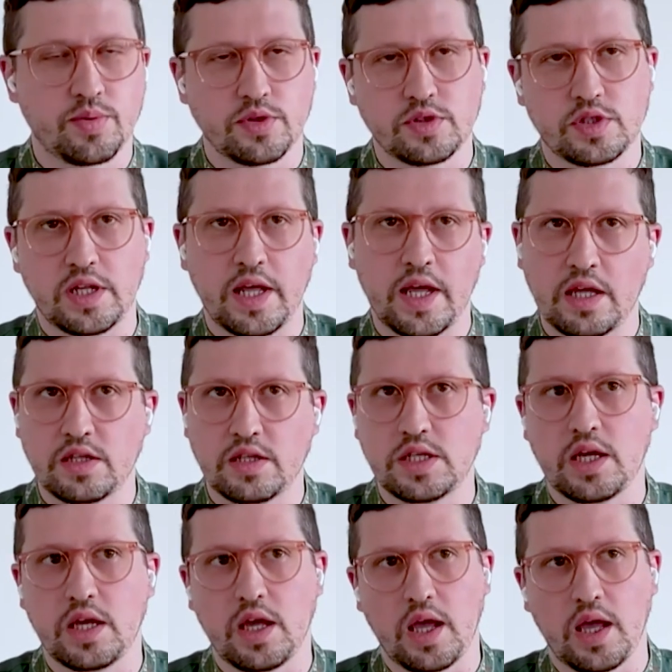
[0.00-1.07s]

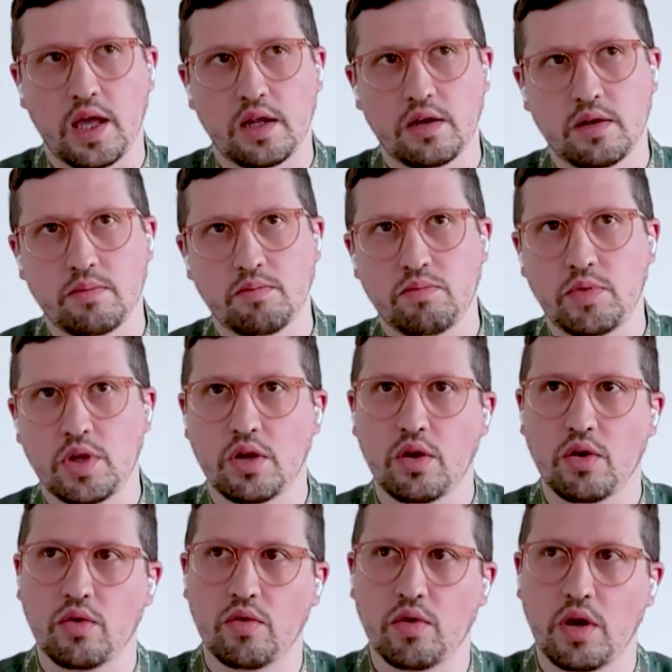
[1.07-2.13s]
spontaneity and,
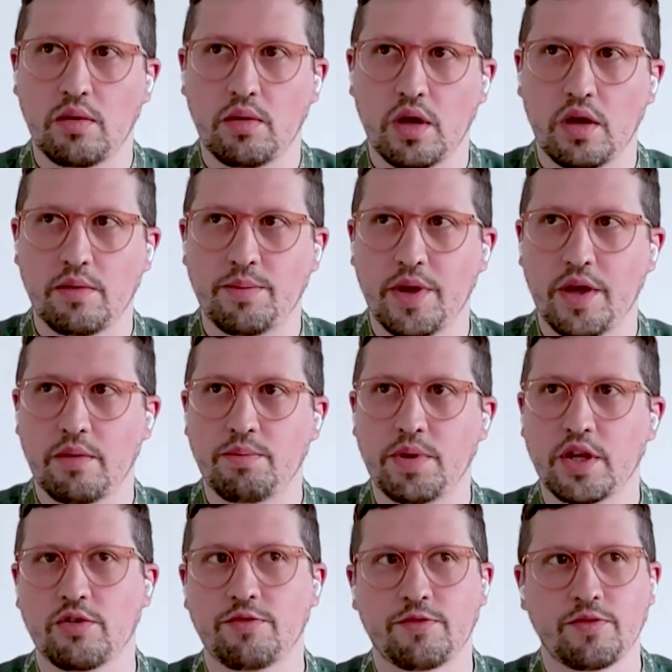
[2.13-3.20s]
you know, a
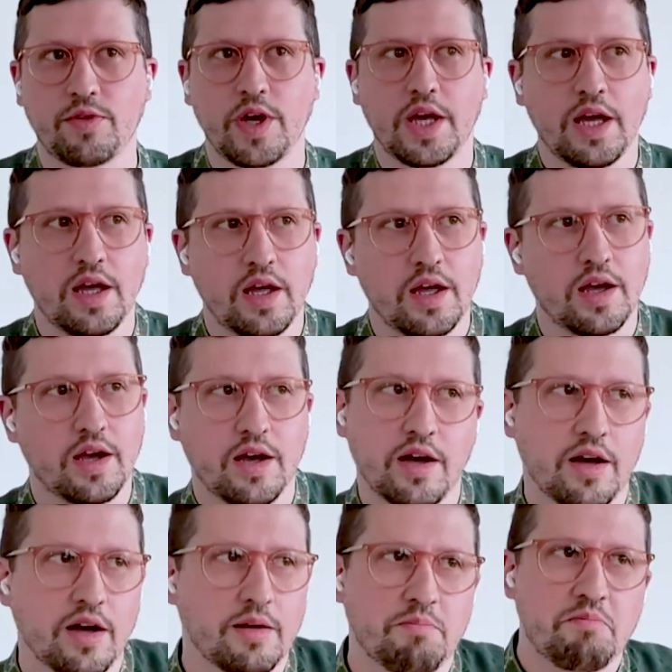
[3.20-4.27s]
bit of,
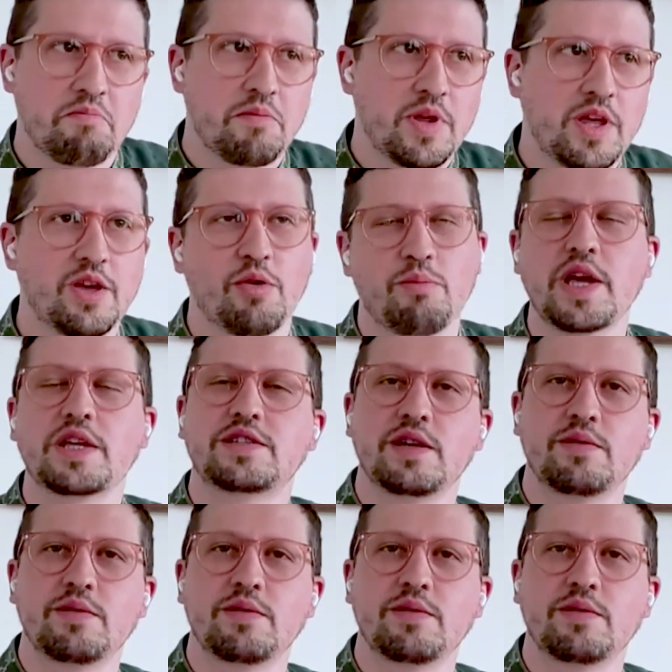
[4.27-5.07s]
you know,